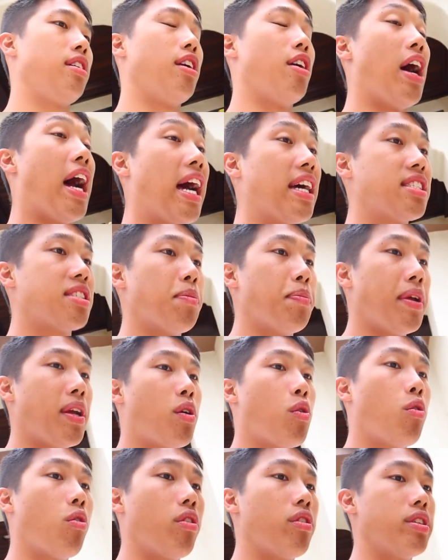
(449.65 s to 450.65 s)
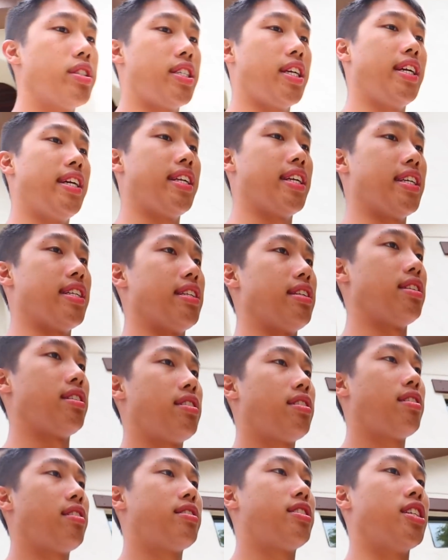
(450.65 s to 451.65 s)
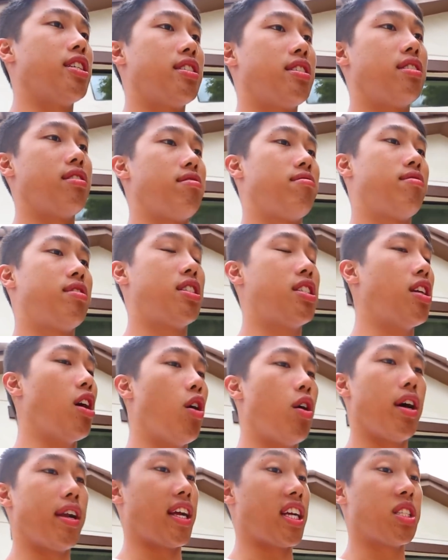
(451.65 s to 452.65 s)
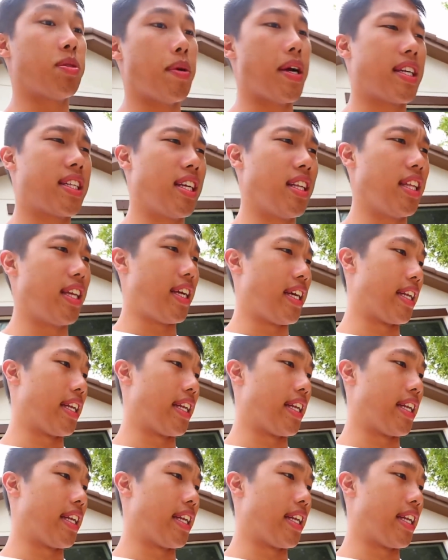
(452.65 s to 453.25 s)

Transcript: you know, has to be quarantined and just so unexpectedly